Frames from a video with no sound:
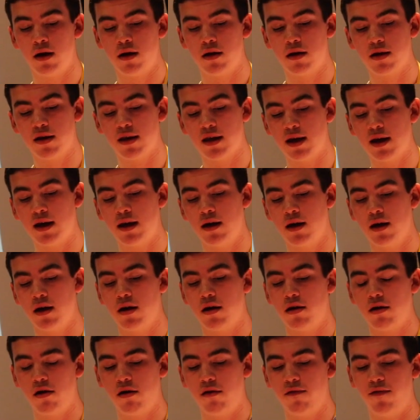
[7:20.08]
You see,
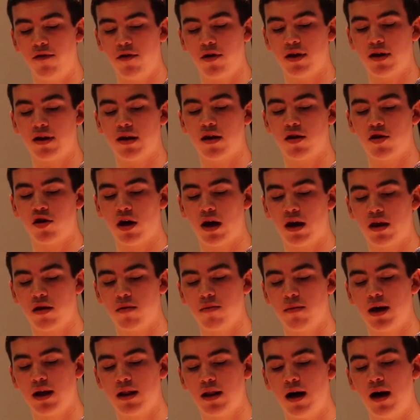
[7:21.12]
Youth Voices
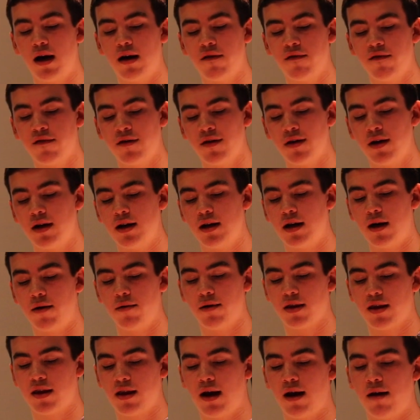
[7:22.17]
changed my life. Now
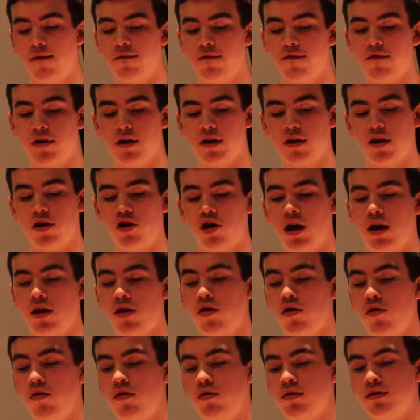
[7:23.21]
it's time for it to
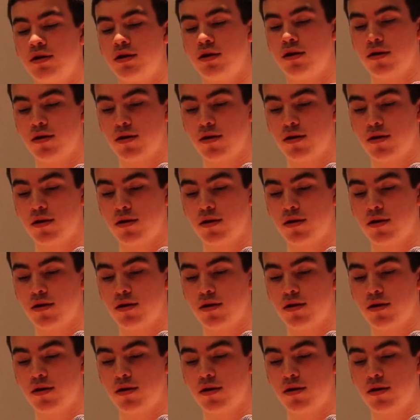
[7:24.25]
change yours.